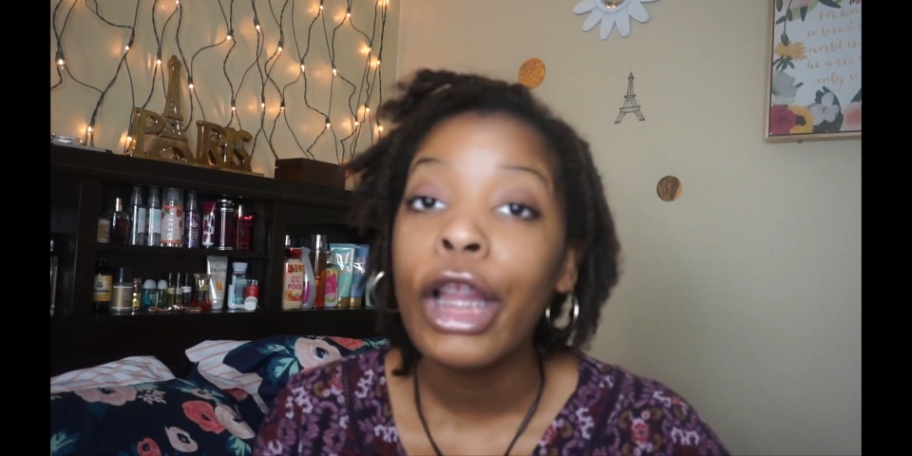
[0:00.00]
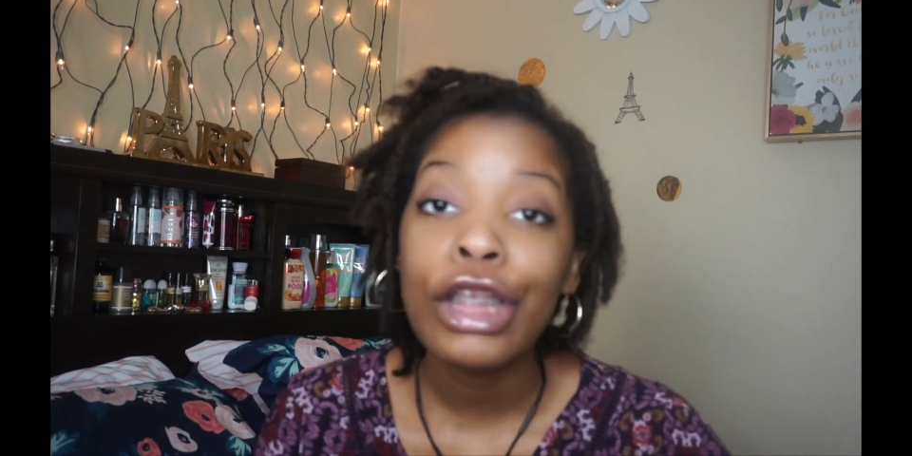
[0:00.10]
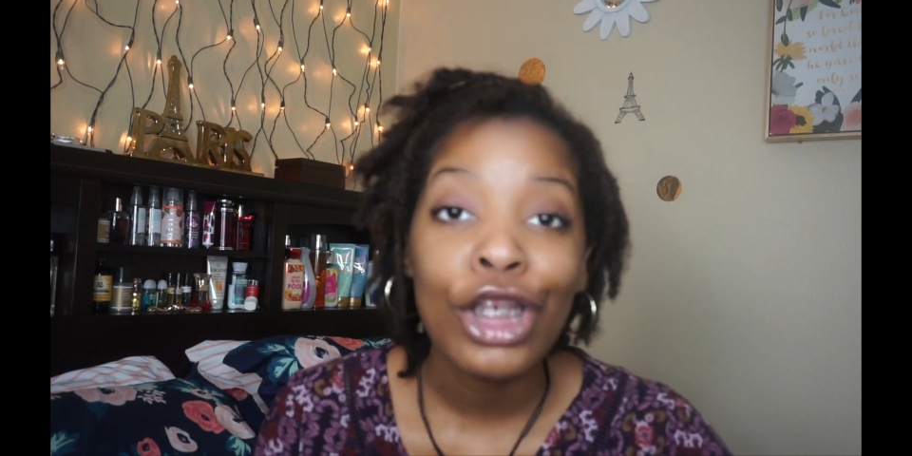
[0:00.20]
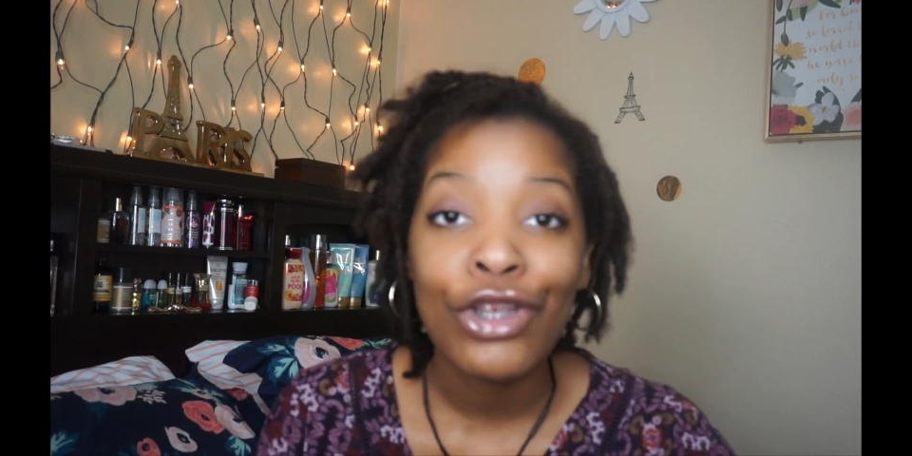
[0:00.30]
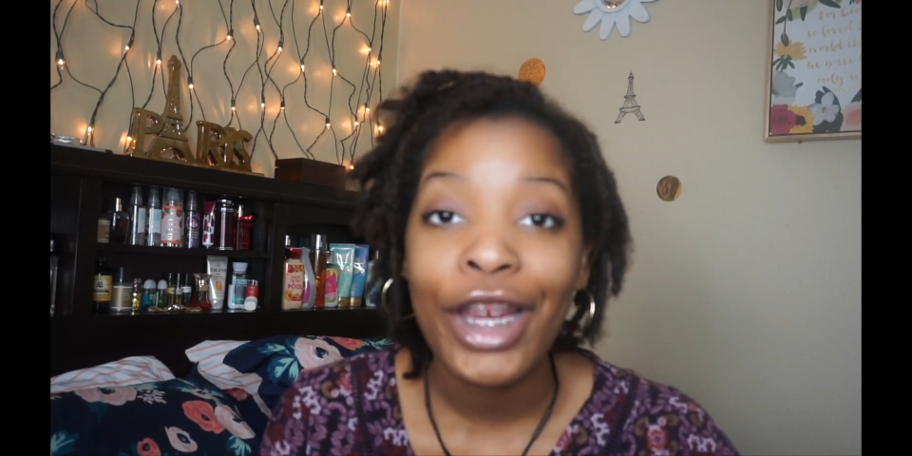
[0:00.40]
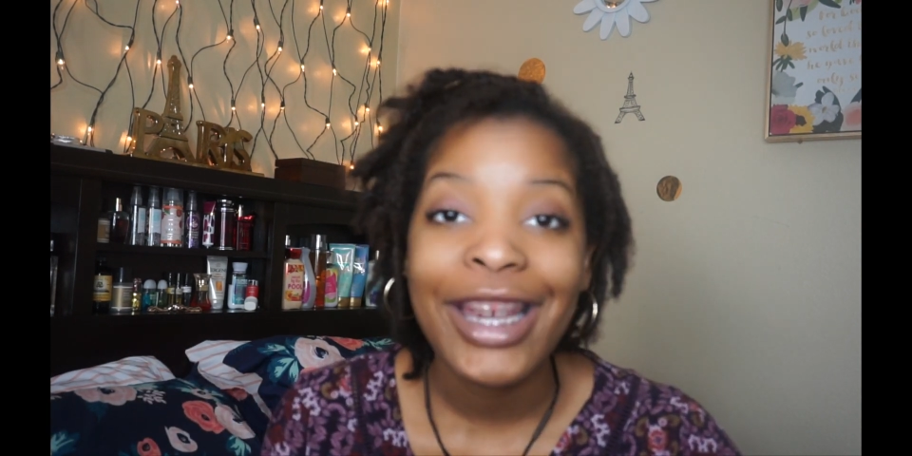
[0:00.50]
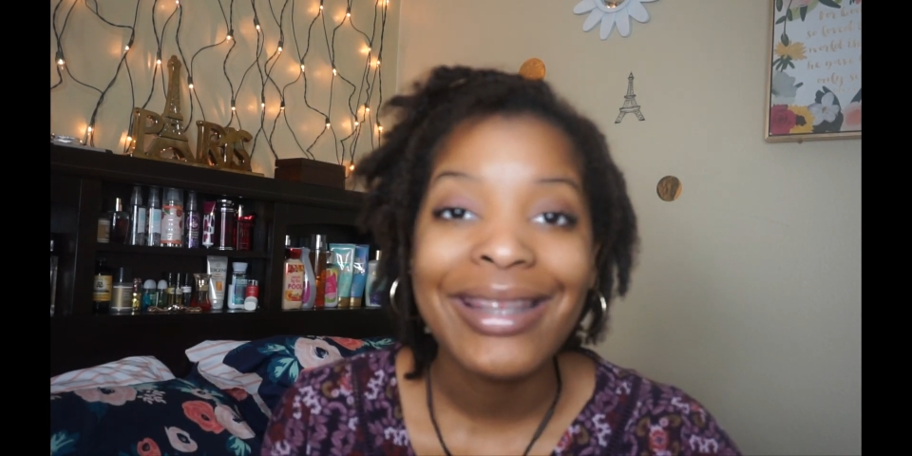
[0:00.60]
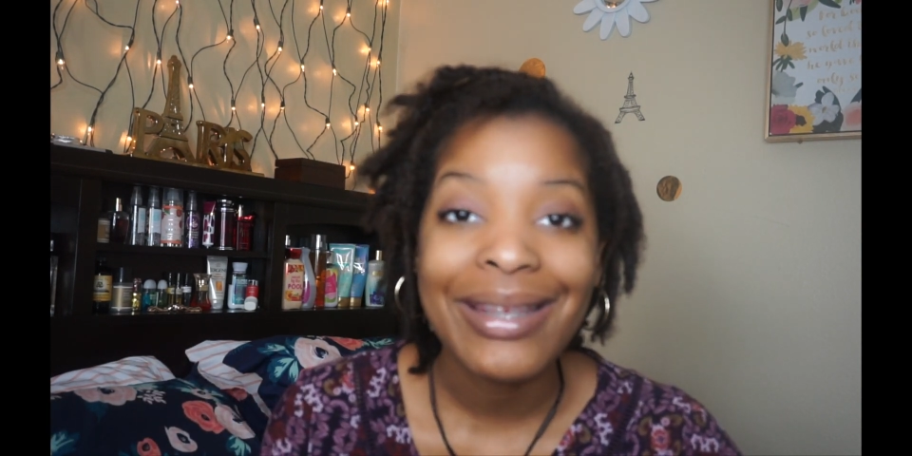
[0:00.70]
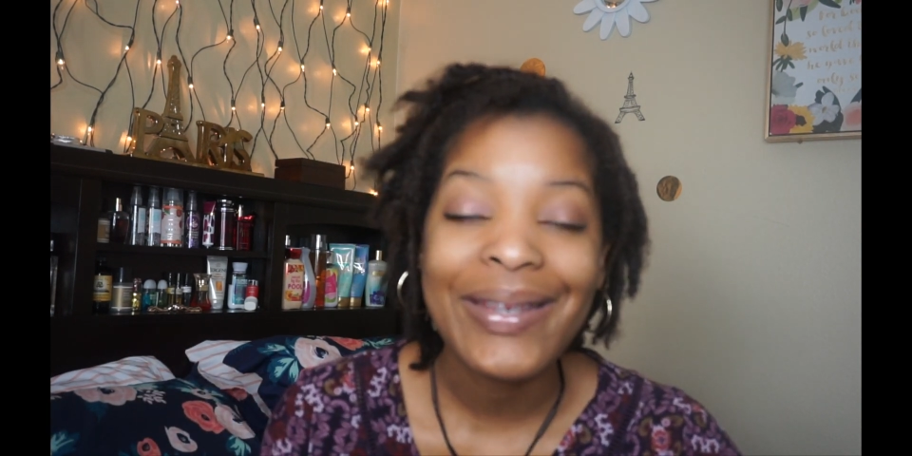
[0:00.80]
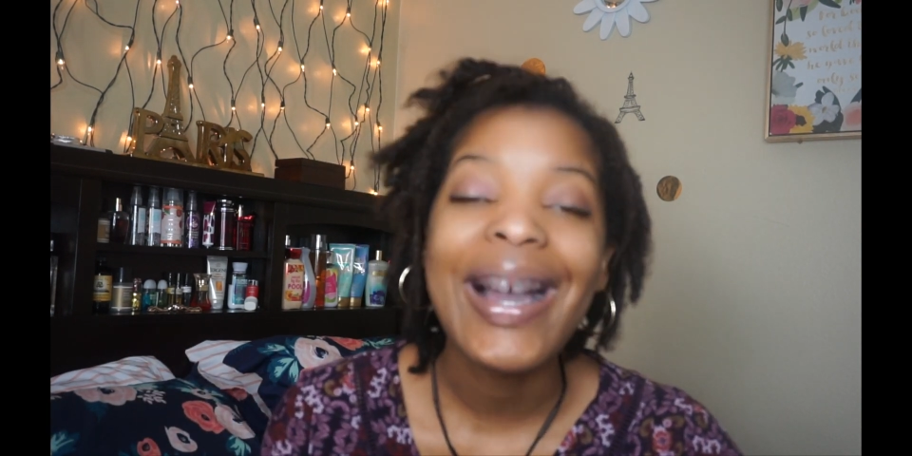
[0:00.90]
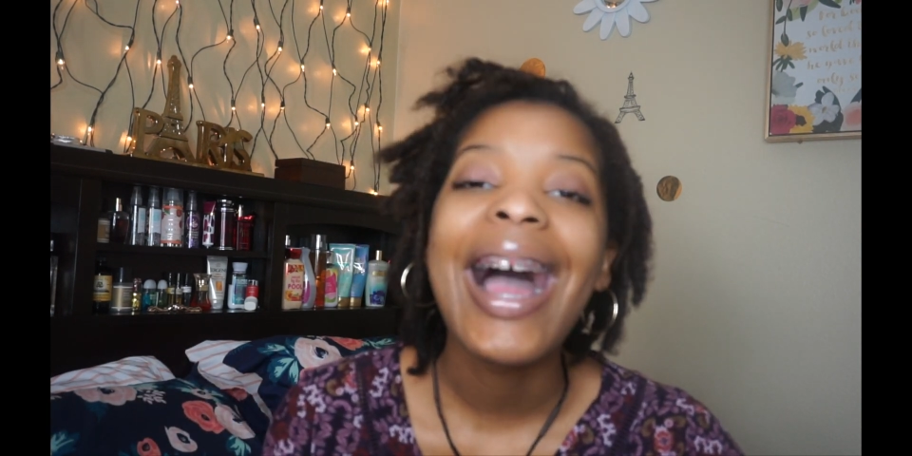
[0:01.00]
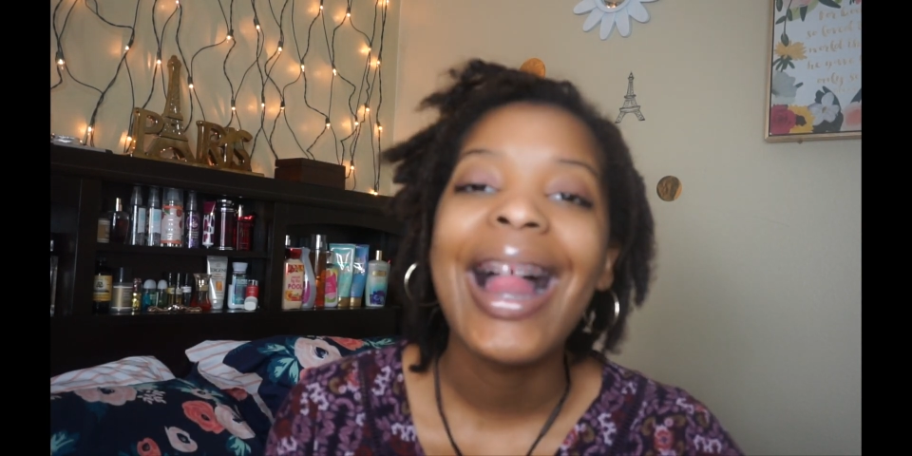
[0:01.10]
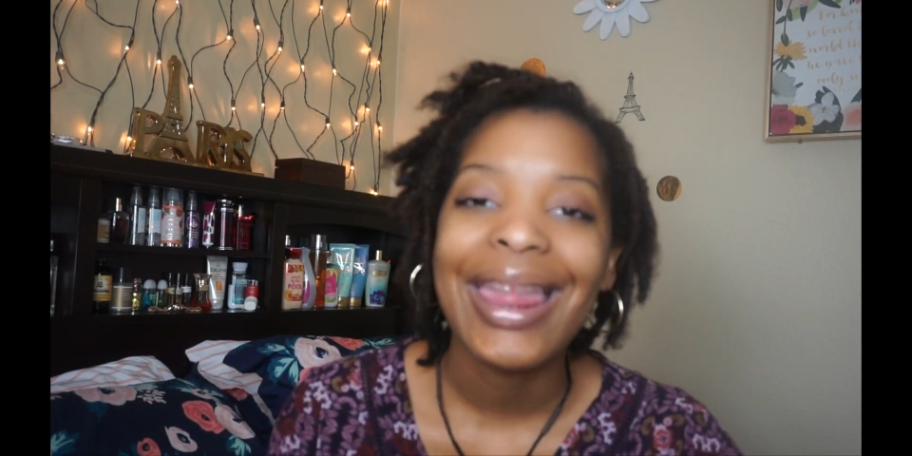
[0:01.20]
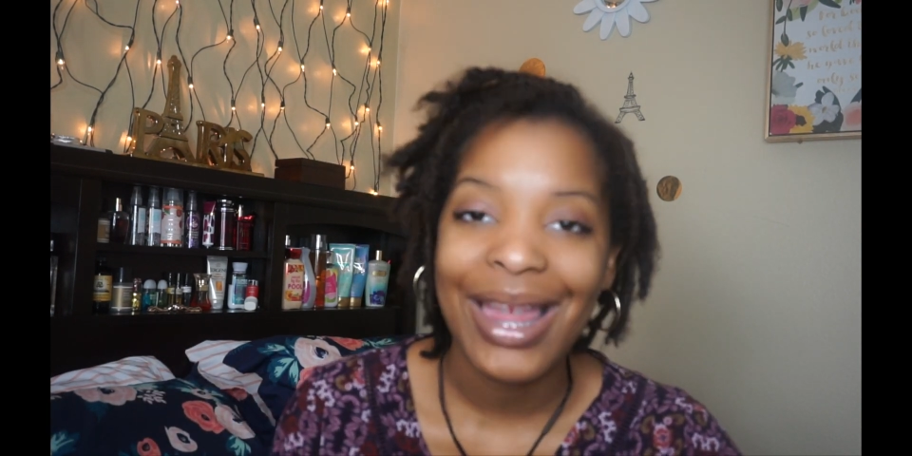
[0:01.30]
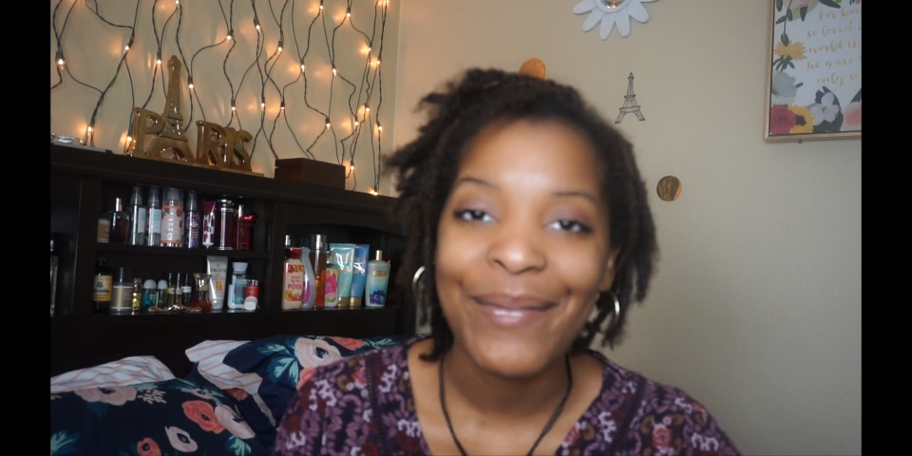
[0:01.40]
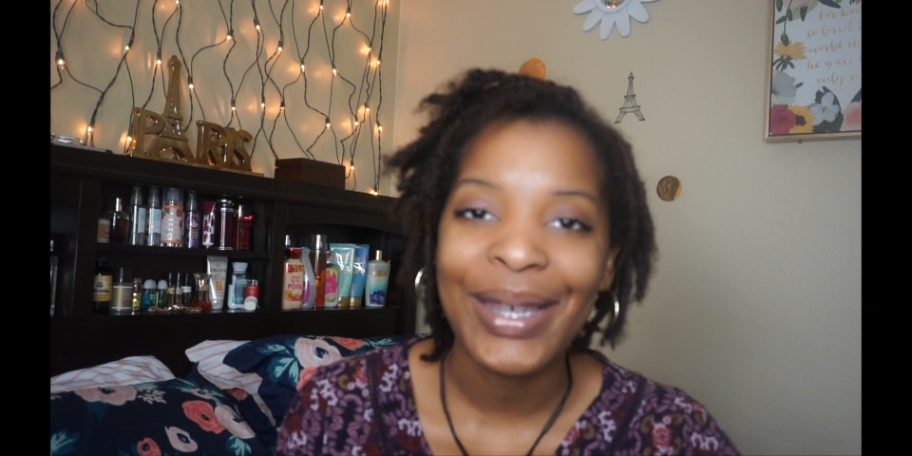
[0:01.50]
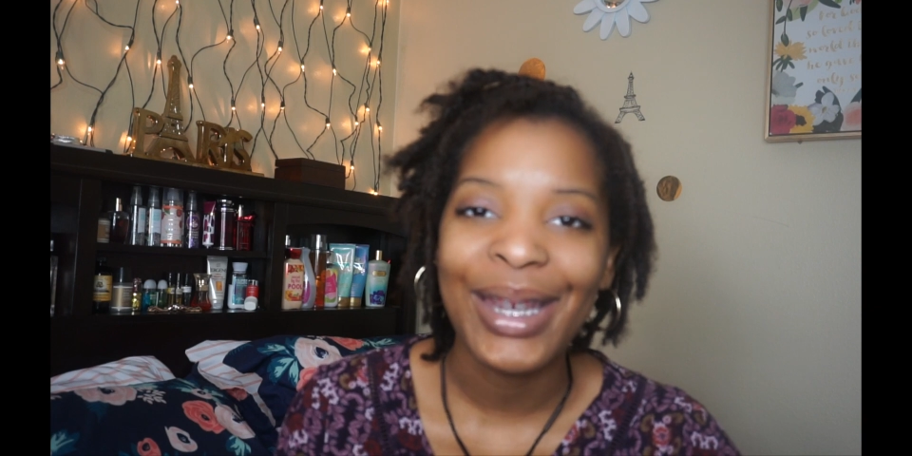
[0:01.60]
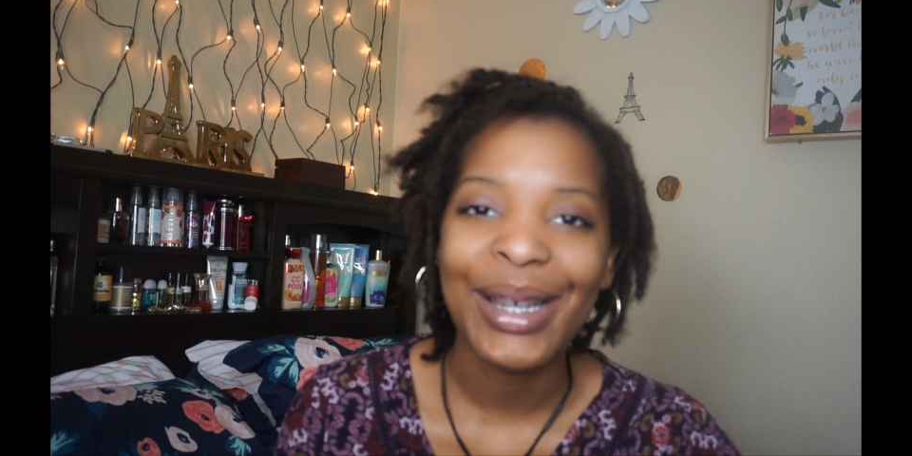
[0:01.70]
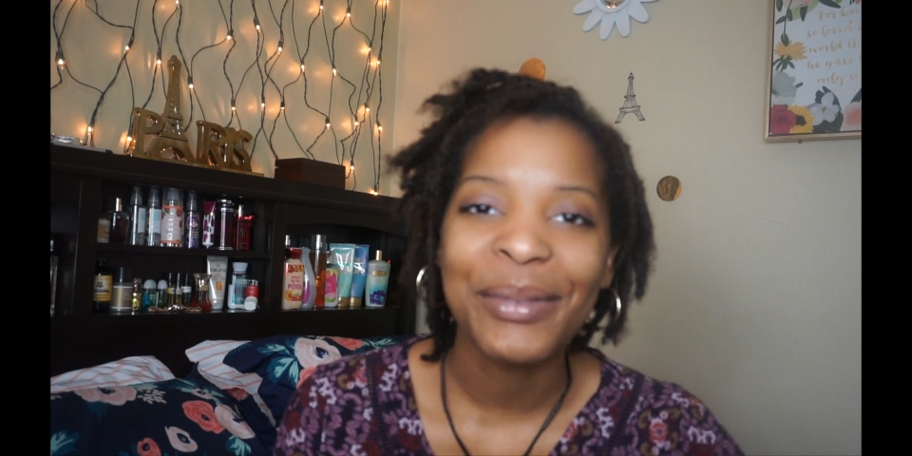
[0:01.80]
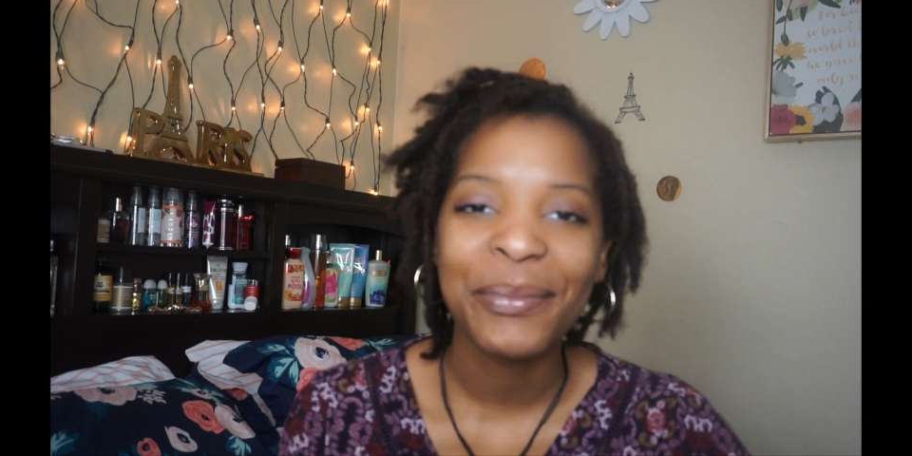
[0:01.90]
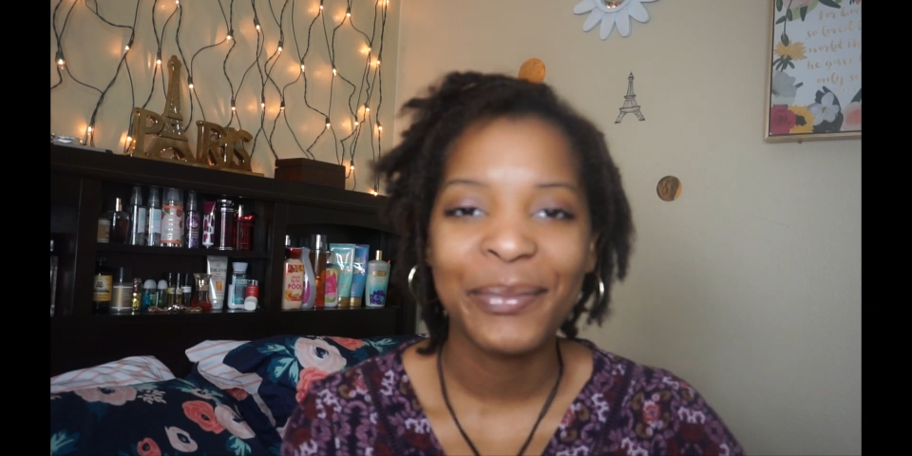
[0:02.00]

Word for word: Let's get straight into the video.